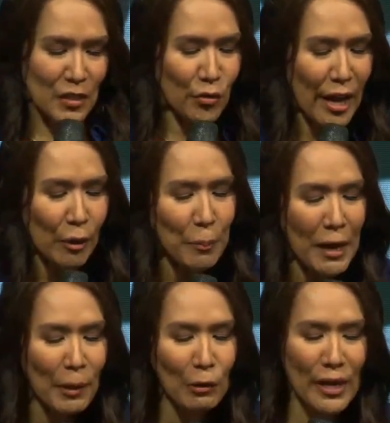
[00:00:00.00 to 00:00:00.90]
So there were
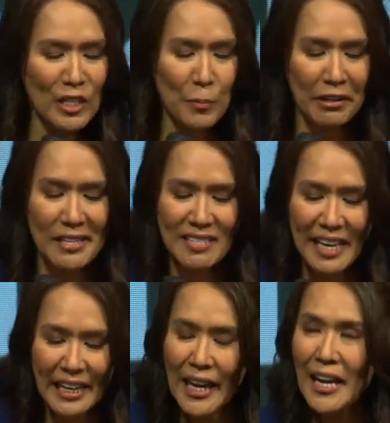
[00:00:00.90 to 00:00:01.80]
people who experienced
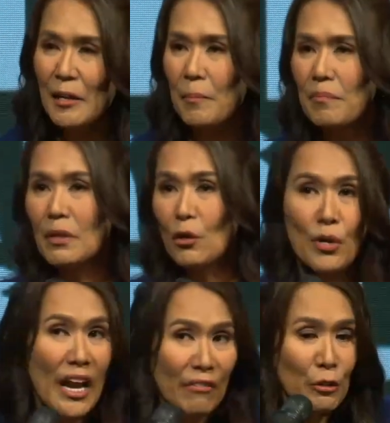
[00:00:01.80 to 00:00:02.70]
healing,
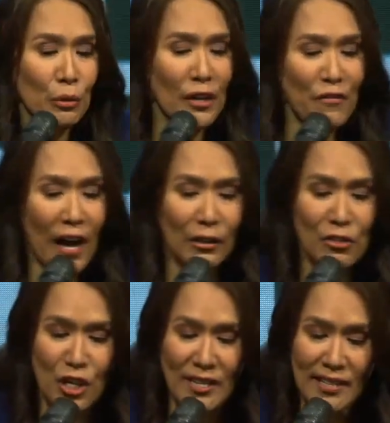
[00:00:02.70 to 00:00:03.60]
who never truly
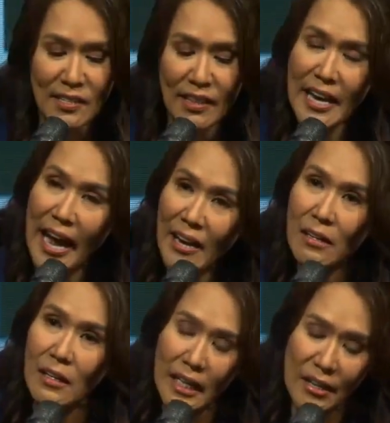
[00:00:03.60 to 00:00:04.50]
followed Jesus to the end,
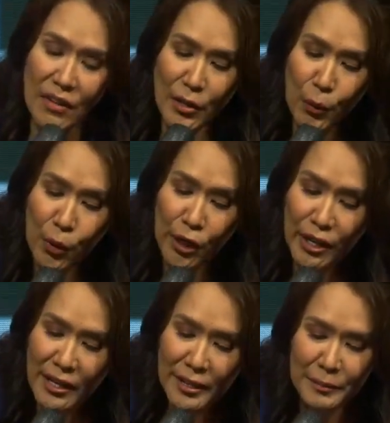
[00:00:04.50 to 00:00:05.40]
even in the
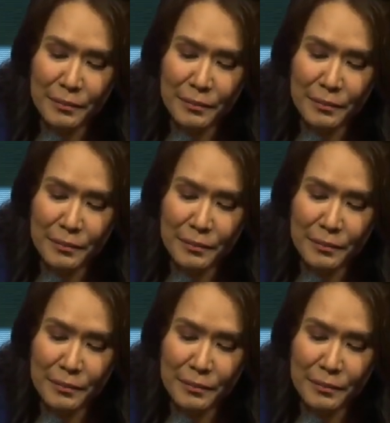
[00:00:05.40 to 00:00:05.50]
Word.